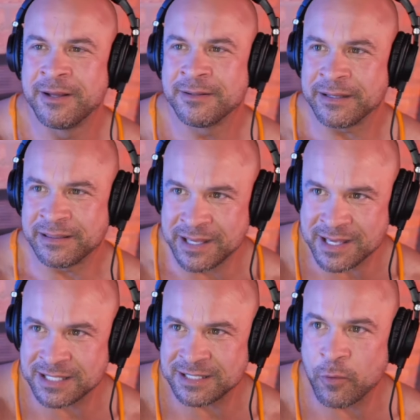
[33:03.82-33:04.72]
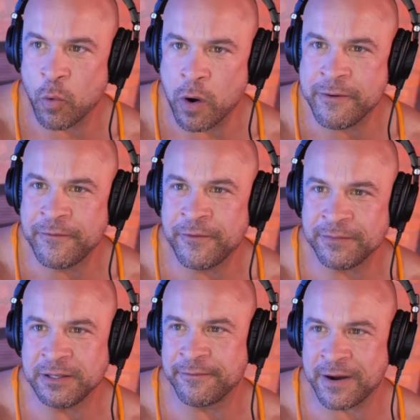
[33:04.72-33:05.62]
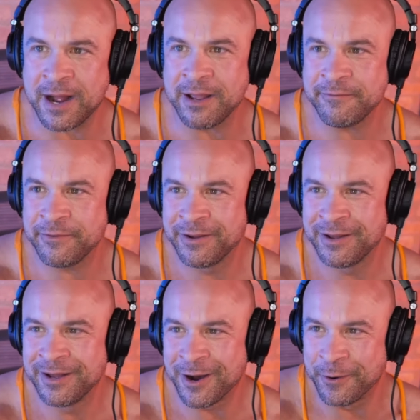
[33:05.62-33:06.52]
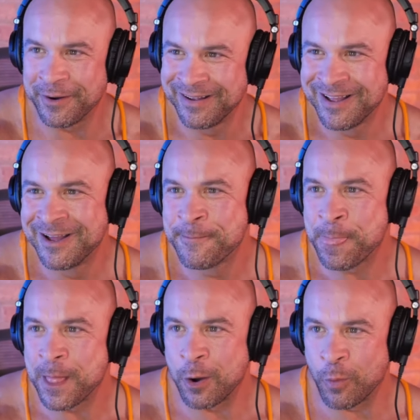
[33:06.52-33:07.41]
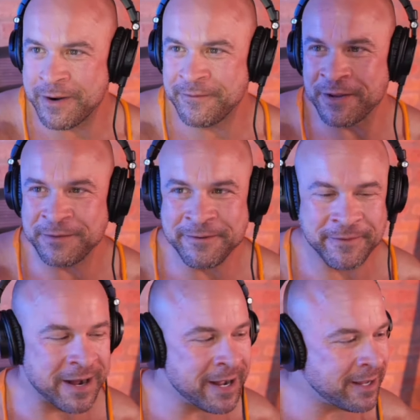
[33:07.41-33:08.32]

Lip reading: Like this is a 155, a 155,